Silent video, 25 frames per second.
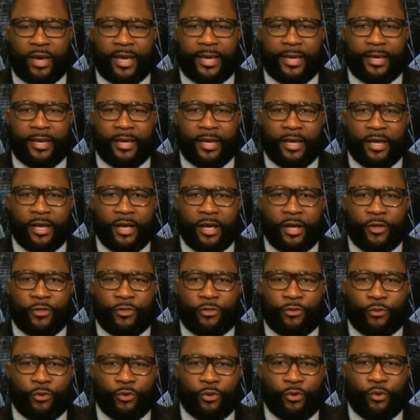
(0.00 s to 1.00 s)
way
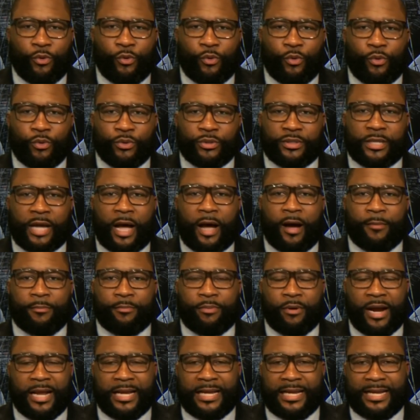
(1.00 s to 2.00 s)
through Tom
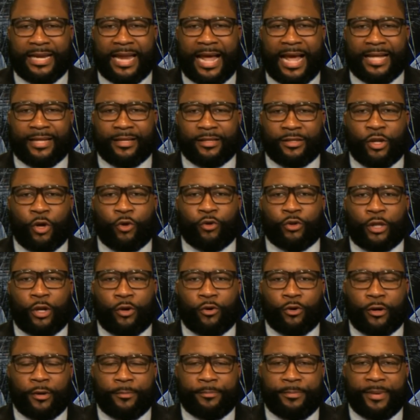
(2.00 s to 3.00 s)
Brady no
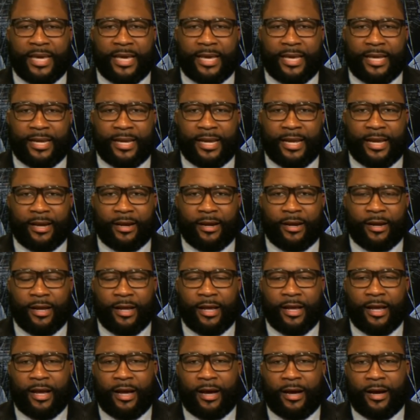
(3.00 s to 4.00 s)
longer being there.
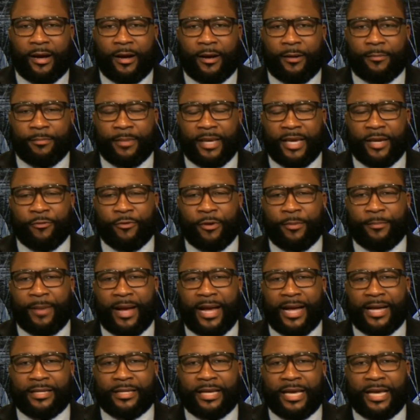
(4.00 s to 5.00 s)

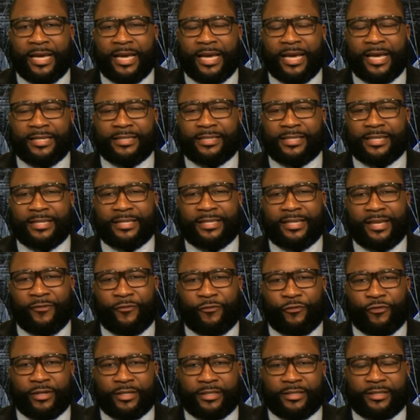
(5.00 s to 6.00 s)
It's a
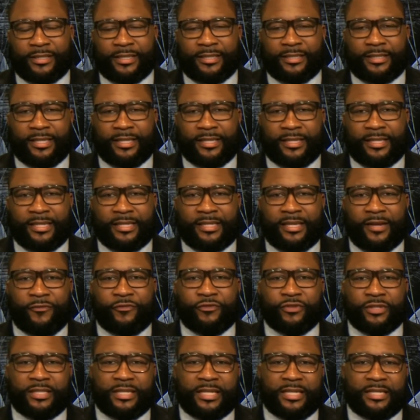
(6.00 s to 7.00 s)
difference. The
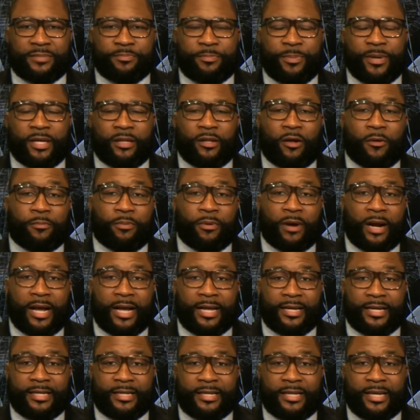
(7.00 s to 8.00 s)
difference is Bill
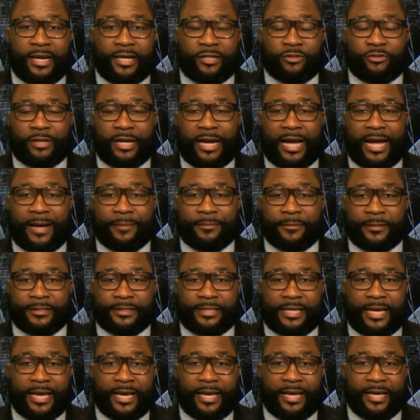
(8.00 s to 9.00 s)
O'Brien and DeAndre
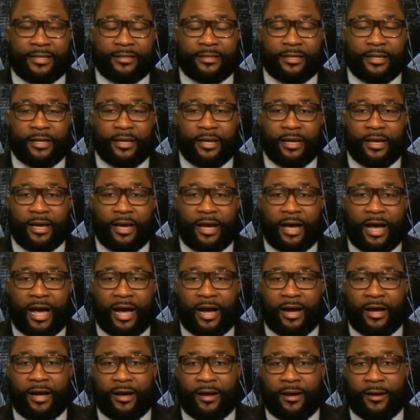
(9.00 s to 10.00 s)
Hopkins had
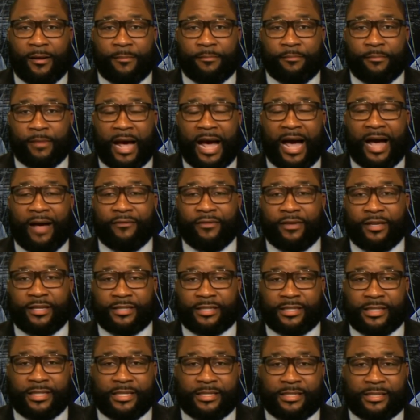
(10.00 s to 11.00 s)

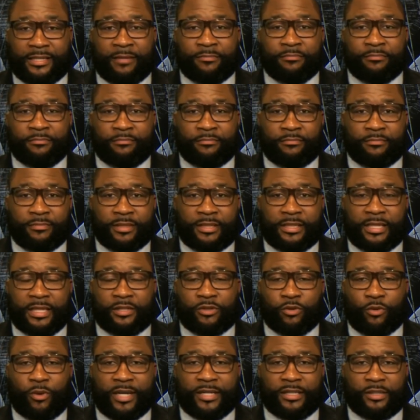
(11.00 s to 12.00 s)
obviously some
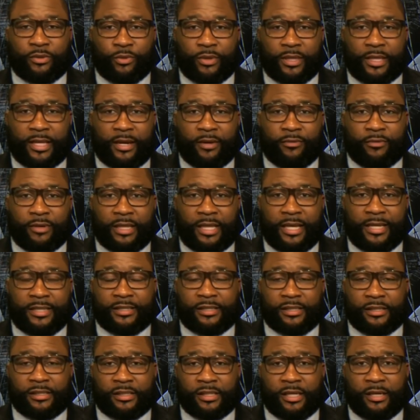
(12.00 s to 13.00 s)
situation with their
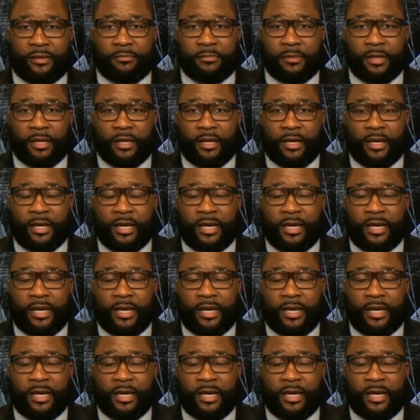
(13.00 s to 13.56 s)
relationship